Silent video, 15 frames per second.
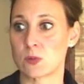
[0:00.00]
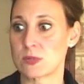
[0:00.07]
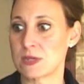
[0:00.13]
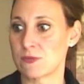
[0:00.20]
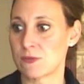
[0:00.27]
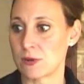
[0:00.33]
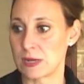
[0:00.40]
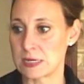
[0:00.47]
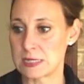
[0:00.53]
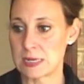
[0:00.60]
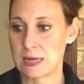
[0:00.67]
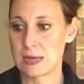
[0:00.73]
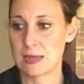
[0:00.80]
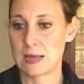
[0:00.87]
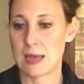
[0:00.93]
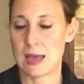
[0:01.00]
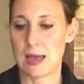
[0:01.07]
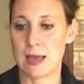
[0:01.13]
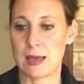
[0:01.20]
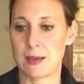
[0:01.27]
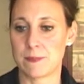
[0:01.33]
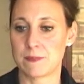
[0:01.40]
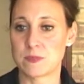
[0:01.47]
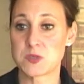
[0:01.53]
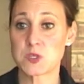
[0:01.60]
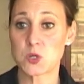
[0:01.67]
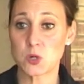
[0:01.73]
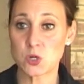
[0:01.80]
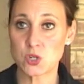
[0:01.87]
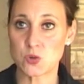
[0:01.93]
different
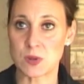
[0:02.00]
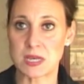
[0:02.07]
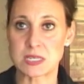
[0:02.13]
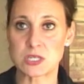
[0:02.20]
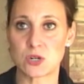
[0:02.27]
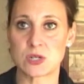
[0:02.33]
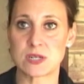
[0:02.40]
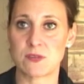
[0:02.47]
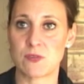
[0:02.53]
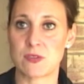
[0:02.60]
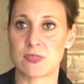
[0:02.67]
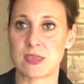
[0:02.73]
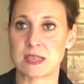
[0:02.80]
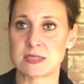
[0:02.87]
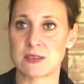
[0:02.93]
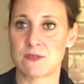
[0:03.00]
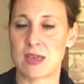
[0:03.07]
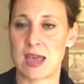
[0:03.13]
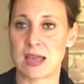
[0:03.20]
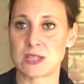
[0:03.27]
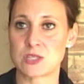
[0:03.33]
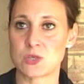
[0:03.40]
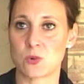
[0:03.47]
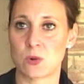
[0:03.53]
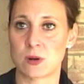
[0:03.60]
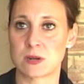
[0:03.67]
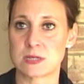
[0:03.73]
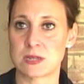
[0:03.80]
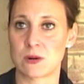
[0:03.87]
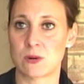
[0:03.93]
surgeries or different things of that
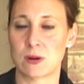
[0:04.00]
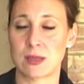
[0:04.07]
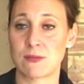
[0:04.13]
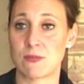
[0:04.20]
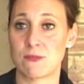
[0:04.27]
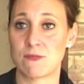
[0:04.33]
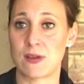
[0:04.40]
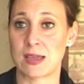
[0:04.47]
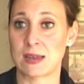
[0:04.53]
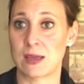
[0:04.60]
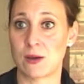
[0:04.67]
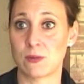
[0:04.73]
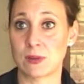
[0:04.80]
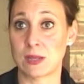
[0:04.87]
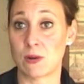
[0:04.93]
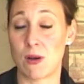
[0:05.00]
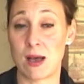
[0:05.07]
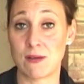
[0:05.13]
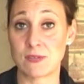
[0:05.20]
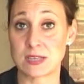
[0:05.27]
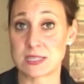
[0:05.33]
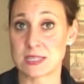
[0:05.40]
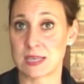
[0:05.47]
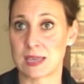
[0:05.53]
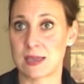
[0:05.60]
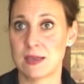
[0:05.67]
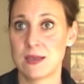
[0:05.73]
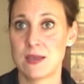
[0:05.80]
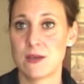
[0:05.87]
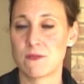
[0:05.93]
sort, or even find out, obviously
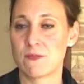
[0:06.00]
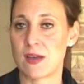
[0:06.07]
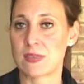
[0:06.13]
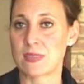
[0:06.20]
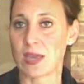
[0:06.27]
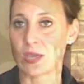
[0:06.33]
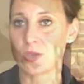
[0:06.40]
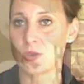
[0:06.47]
find that